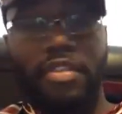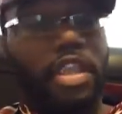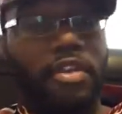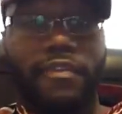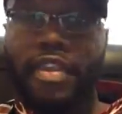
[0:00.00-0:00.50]

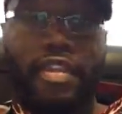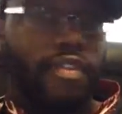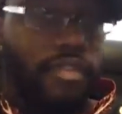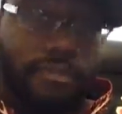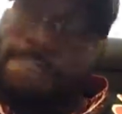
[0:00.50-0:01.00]
Gator
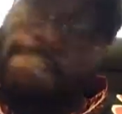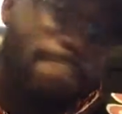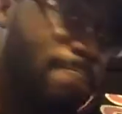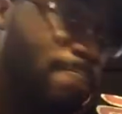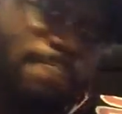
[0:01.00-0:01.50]
fans.
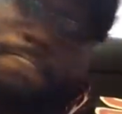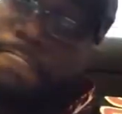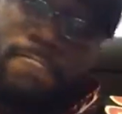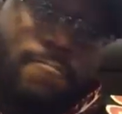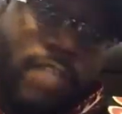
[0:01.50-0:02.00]

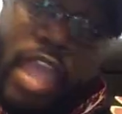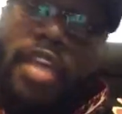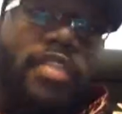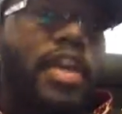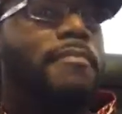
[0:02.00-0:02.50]

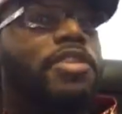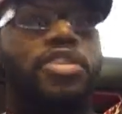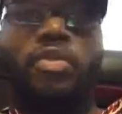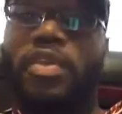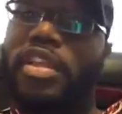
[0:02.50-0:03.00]
That
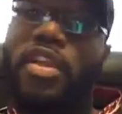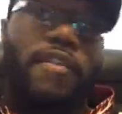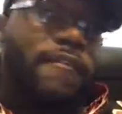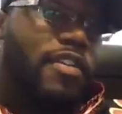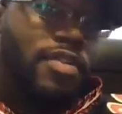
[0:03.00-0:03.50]
must have really
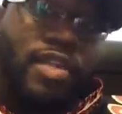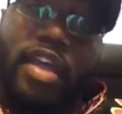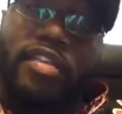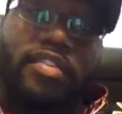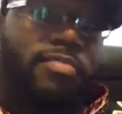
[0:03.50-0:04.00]
hurt for you
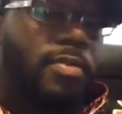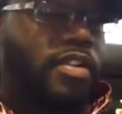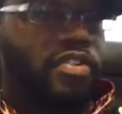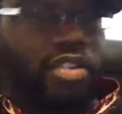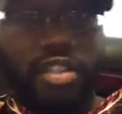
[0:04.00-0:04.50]
guys
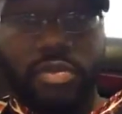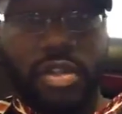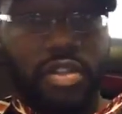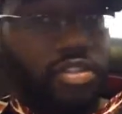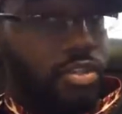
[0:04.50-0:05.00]
especially as
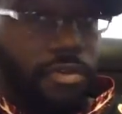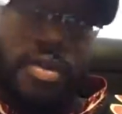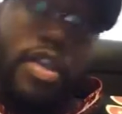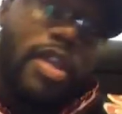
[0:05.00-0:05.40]
well too,